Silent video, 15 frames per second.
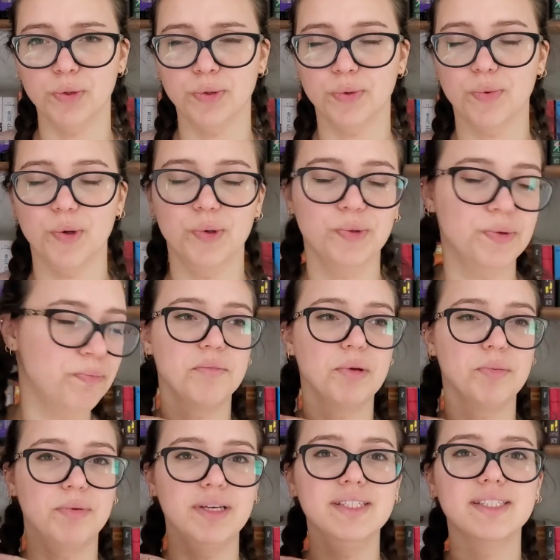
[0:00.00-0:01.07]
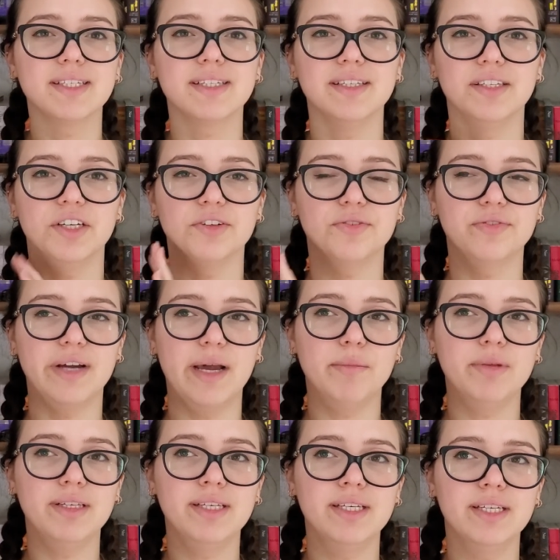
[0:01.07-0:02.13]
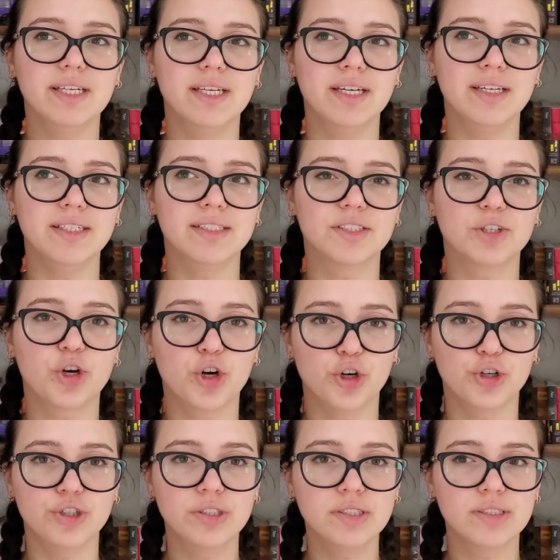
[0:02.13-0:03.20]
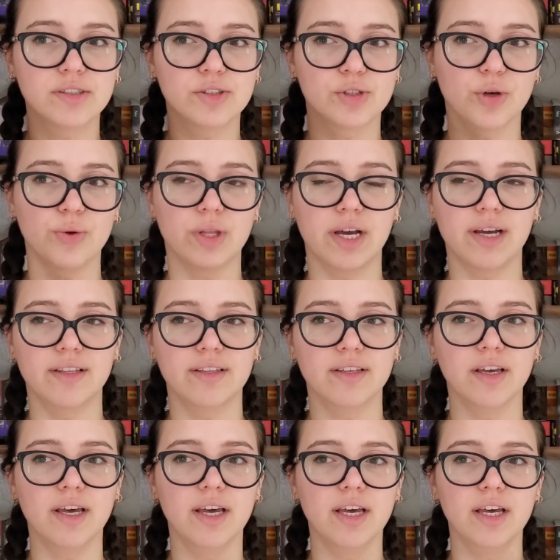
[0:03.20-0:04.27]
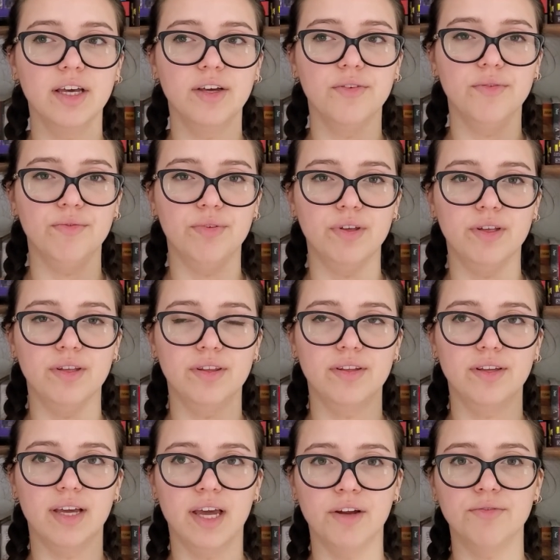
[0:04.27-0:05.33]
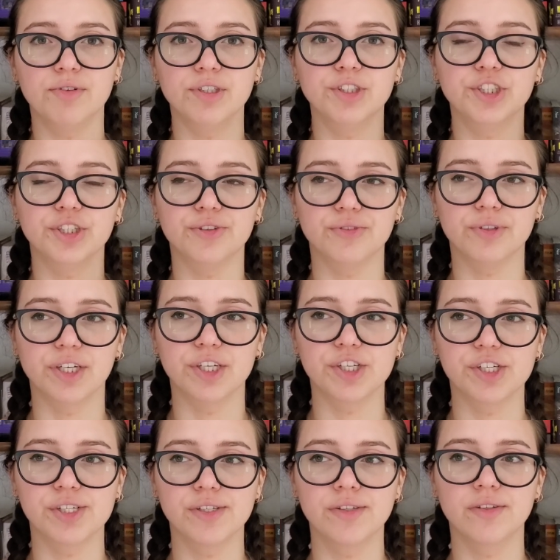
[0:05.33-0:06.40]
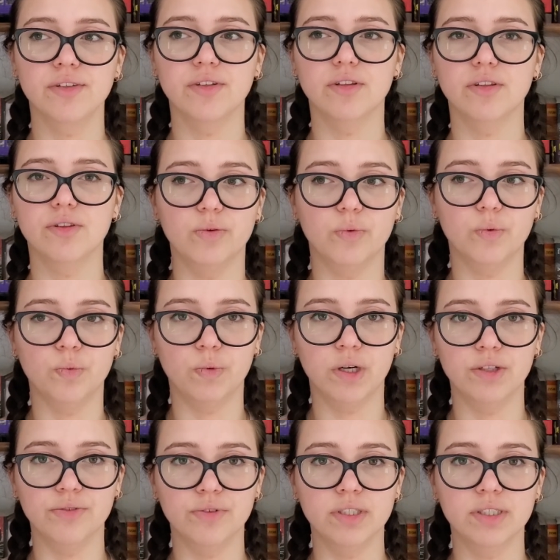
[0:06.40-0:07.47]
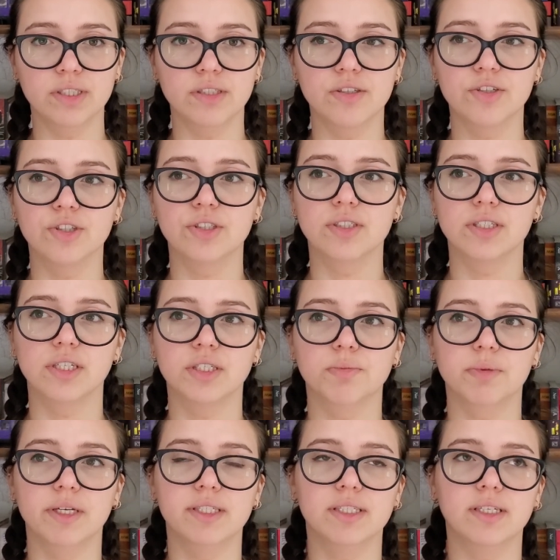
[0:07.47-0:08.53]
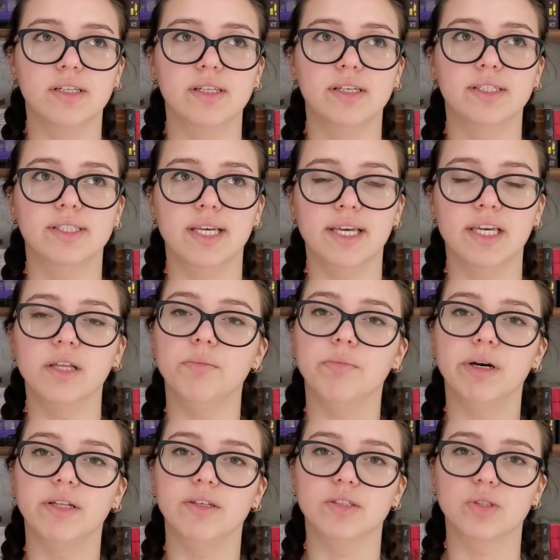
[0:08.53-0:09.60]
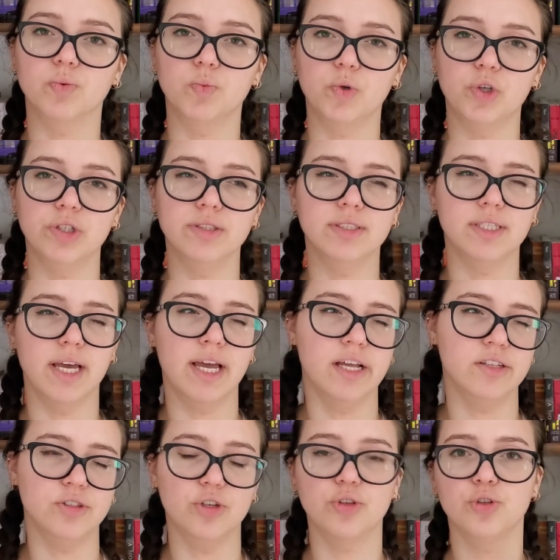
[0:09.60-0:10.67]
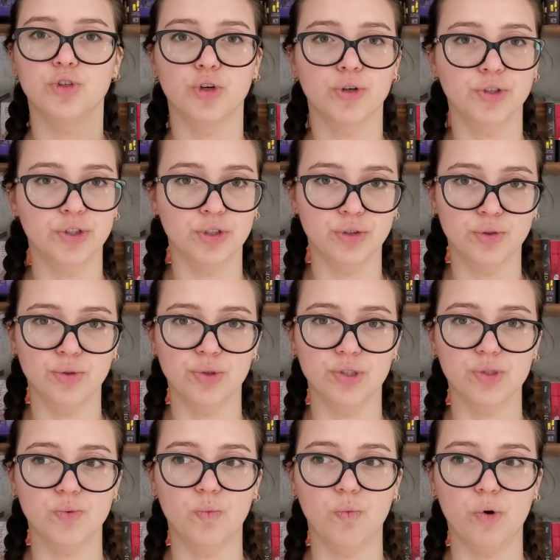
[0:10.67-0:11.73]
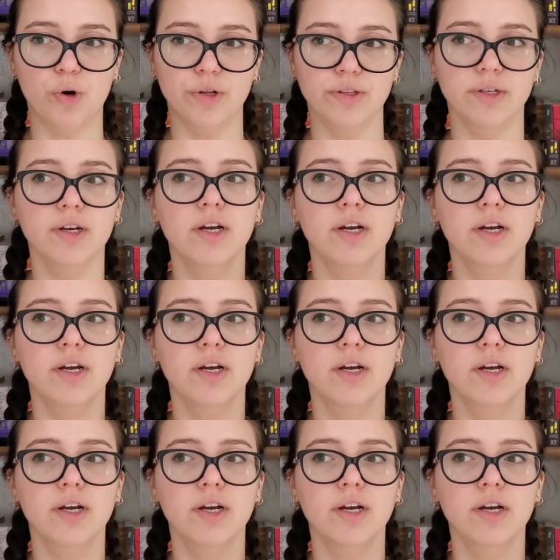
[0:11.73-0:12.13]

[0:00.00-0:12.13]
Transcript: unquote. But basically their family is cursed, so that with every generation one of the sisters is basically taken by the swans and turned into a swan.